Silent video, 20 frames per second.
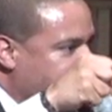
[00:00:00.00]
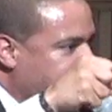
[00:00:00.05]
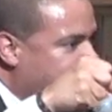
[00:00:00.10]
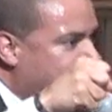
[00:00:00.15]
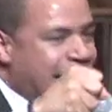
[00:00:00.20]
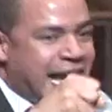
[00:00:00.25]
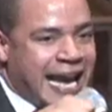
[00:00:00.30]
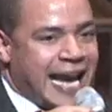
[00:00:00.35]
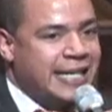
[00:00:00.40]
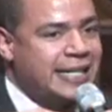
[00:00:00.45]

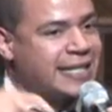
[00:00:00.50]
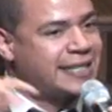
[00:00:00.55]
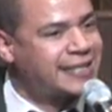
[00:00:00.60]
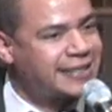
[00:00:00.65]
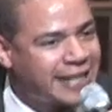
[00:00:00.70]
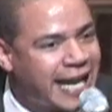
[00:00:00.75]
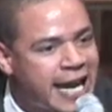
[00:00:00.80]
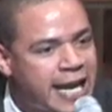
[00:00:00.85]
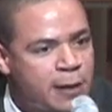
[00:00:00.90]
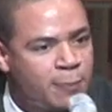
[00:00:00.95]
in the
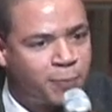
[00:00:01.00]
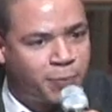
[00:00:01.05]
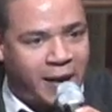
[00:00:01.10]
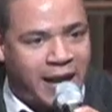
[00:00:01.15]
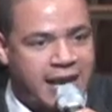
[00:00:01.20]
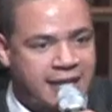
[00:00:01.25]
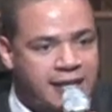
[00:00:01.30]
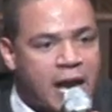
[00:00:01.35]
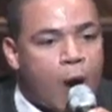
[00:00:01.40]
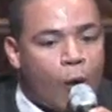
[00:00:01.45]
same place
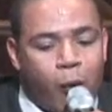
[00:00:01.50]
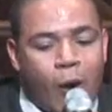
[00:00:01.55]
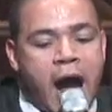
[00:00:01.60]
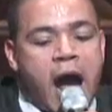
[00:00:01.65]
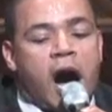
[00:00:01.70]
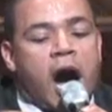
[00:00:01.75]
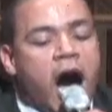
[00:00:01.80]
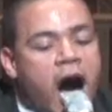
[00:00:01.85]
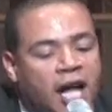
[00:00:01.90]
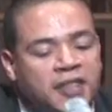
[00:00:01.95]
where
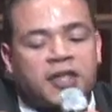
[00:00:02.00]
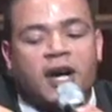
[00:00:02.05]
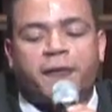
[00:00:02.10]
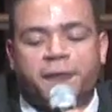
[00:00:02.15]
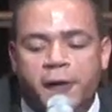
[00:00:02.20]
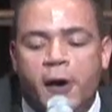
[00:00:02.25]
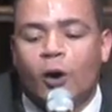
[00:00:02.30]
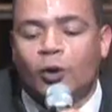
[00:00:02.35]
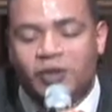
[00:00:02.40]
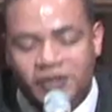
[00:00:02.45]
other folks
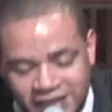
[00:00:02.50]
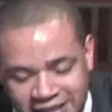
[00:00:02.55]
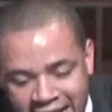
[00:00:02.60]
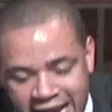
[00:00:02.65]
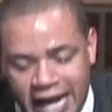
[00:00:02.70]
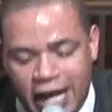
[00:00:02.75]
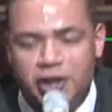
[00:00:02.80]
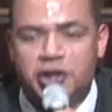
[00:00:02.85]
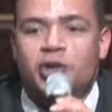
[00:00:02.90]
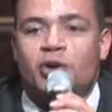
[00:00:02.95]
said
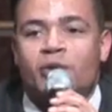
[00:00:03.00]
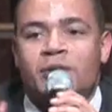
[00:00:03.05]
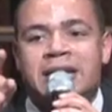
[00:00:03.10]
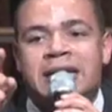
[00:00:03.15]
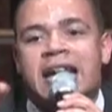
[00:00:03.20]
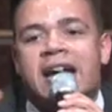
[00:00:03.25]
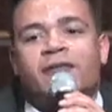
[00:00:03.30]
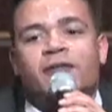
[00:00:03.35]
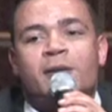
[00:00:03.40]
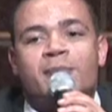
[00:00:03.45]
you'd never
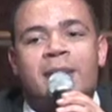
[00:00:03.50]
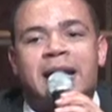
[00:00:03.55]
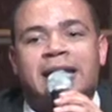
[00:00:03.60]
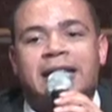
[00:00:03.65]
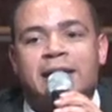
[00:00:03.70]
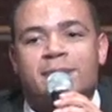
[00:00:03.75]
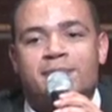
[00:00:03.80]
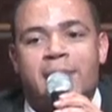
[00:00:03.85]
make it back.